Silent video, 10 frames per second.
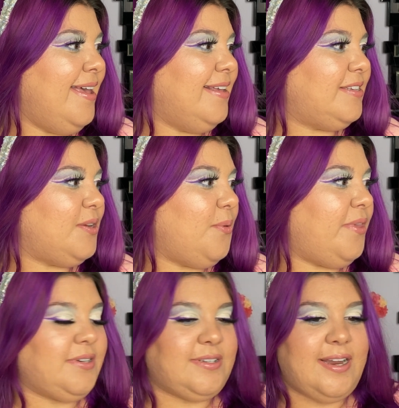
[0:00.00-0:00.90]
So
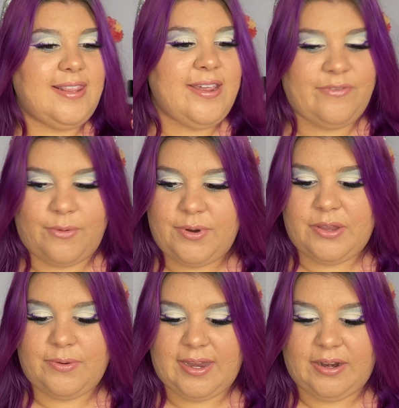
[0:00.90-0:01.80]
there's nothing for
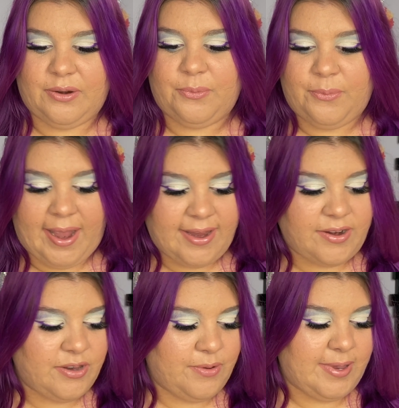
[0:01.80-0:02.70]
you here. Why are
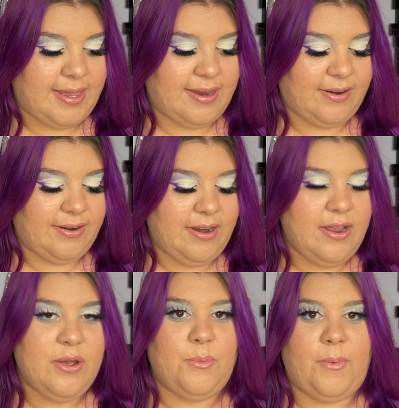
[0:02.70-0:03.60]
you here?
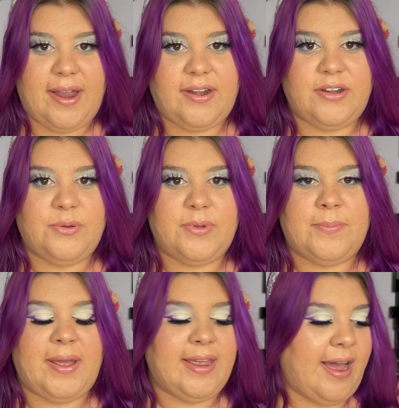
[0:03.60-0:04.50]
Why are you in
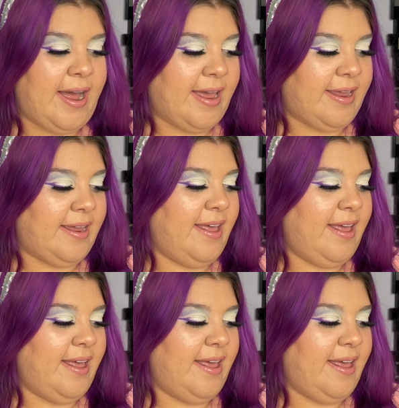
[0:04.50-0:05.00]
my eye?